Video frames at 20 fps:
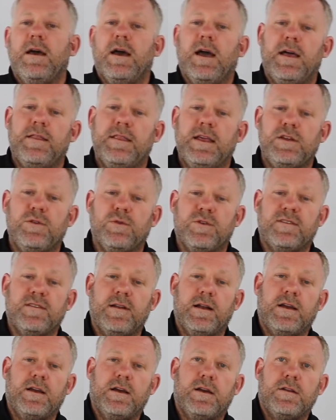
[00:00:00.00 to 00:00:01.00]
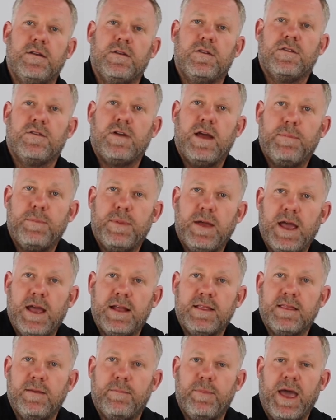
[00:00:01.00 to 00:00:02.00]
And then your silicone strap
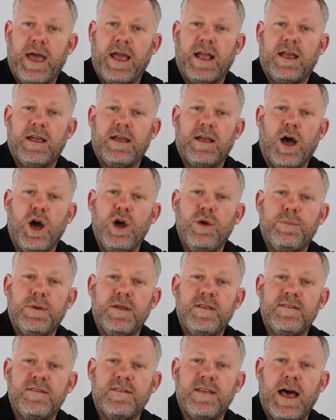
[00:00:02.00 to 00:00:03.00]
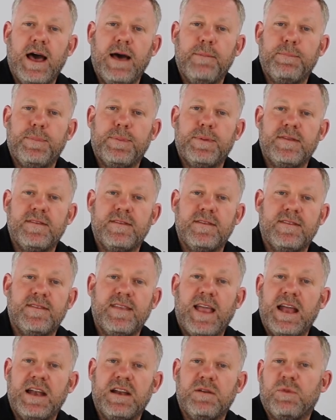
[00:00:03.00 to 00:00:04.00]
at the back opens up. It's a
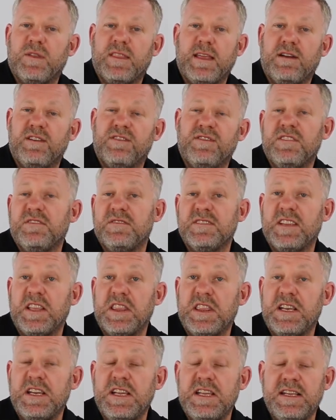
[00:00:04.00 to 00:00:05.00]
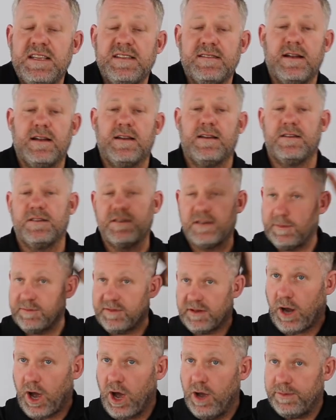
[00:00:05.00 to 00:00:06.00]
standard, what they refer to as a 3D silicone strap.
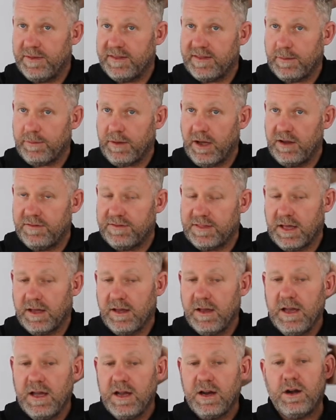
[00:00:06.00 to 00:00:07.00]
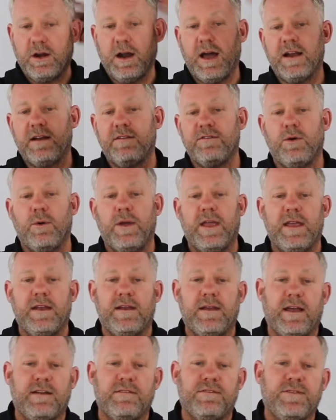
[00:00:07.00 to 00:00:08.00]
opens up over the crown of your
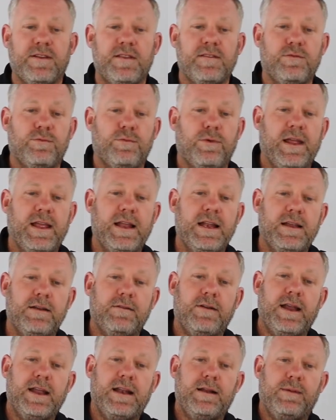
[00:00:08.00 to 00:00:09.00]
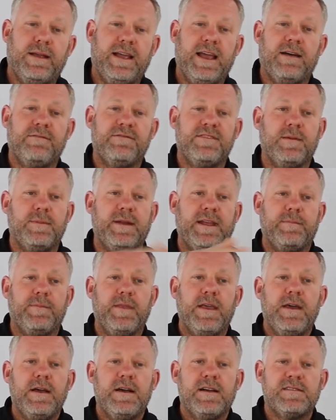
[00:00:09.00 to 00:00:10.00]
head and fits really, really comfortably.
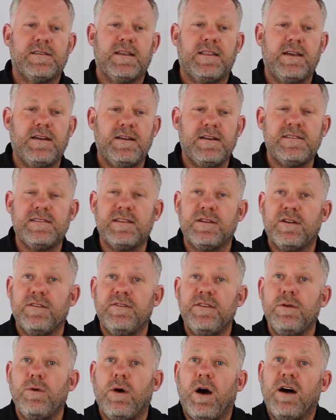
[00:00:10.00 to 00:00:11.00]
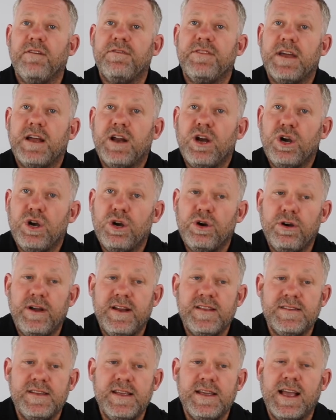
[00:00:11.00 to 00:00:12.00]
So there is the review of the
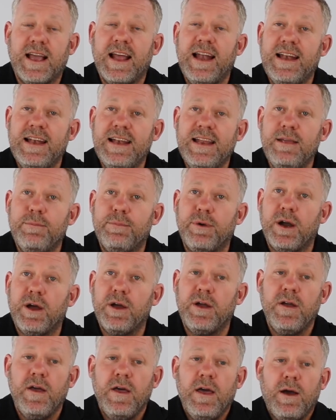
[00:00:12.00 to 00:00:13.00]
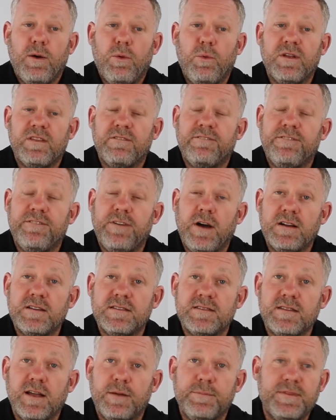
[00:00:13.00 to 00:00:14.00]
Cressi Callibro with fog
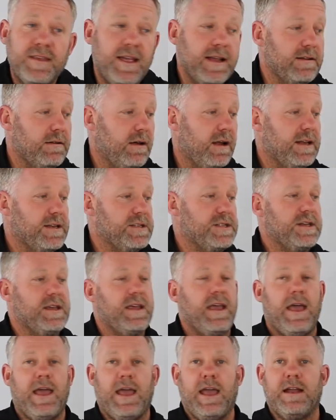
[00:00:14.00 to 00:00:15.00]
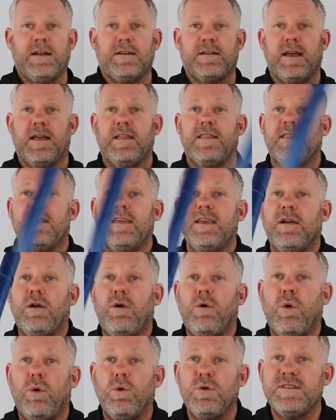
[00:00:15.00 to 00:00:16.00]
stop technology and the
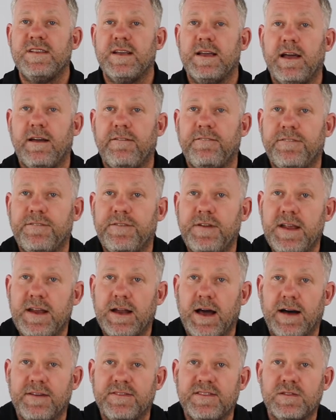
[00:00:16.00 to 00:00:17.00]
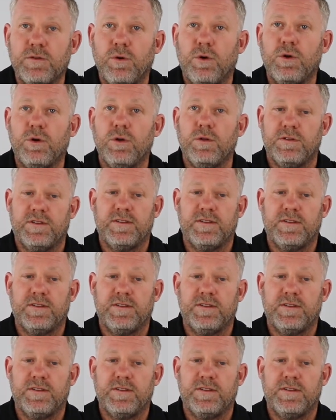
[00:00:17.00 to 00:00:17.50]
Corsica freedive snorkel.